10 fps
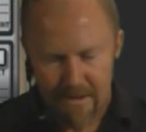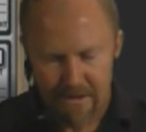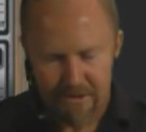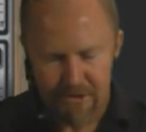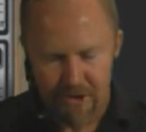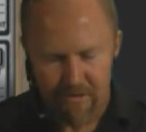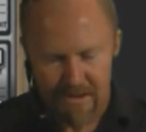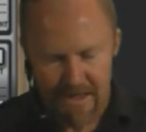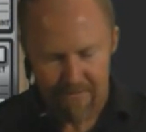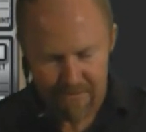and control
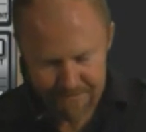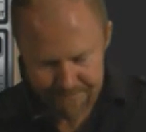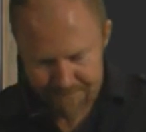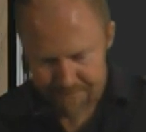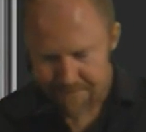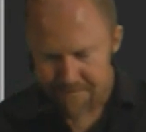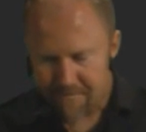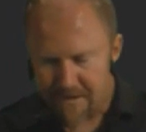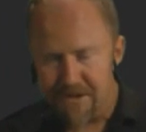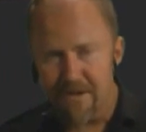the levels.
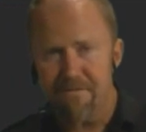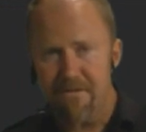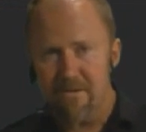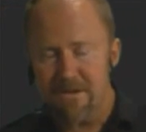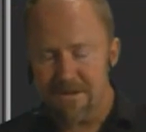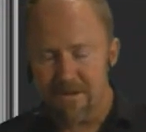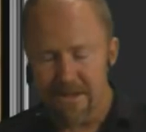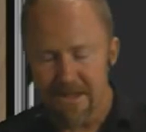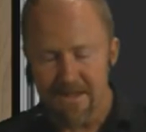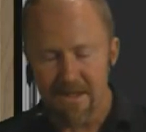So the filters
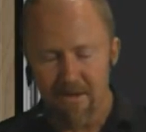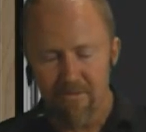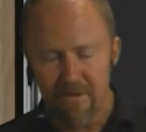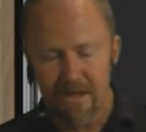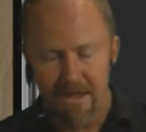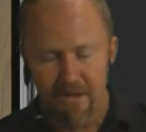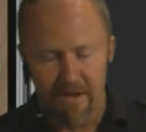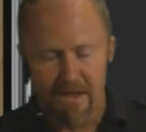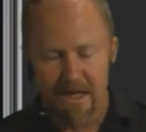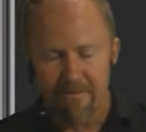on these are really
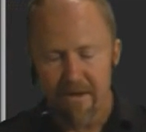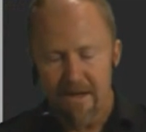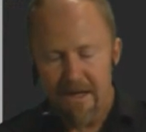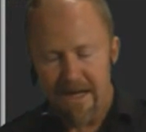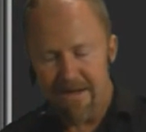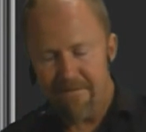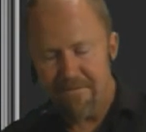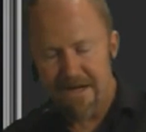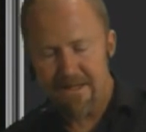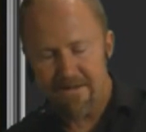quite clever, and the
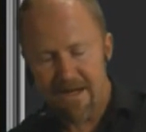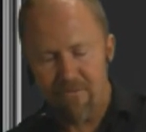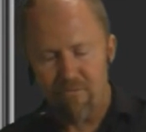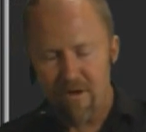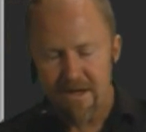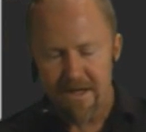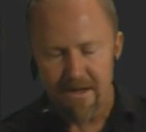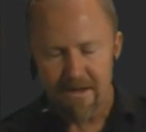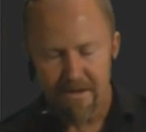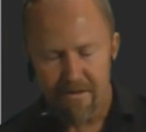fact that they're
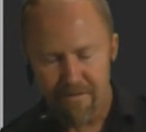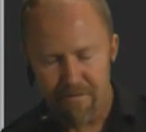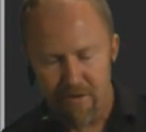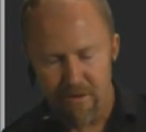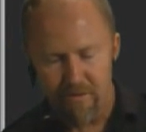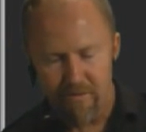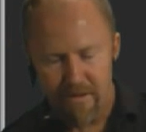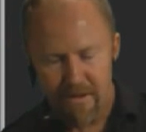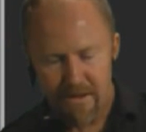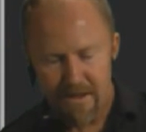running through,
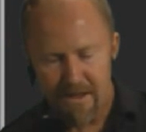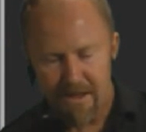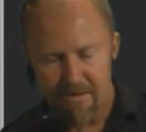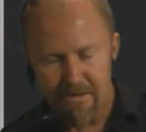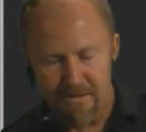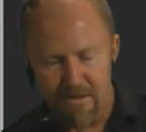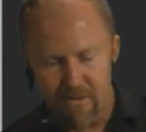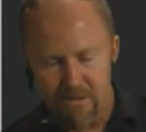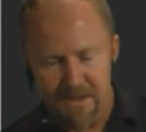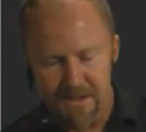
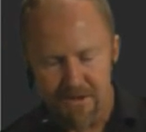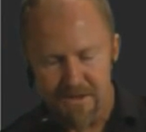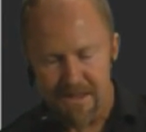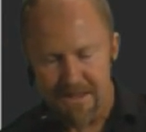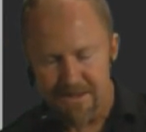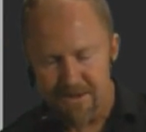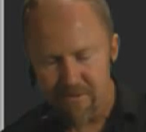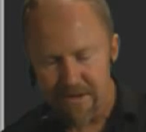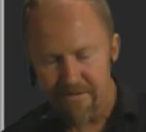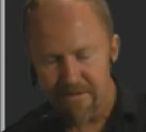all 6 oscillators are
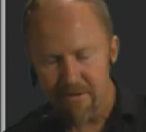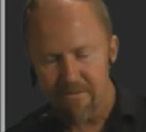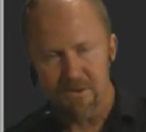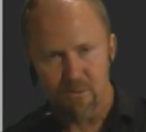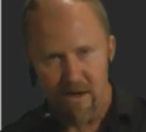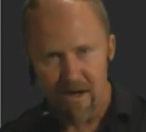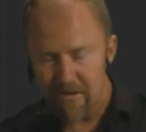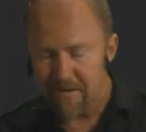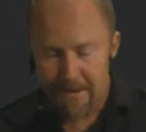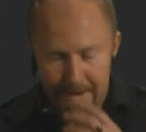running through them as
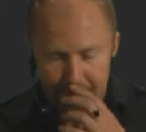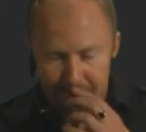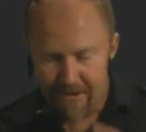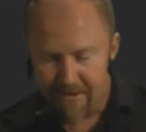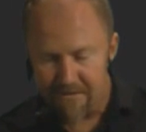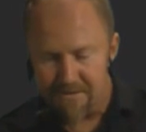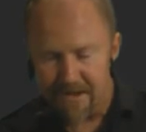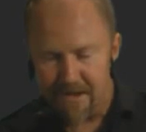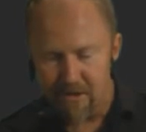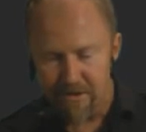well, gives
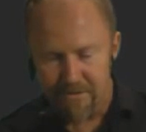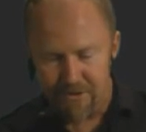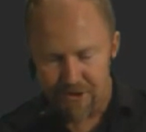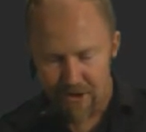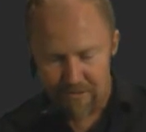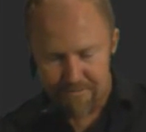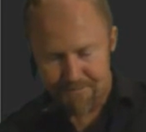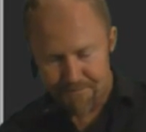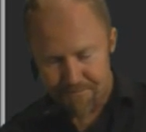me a lot of control.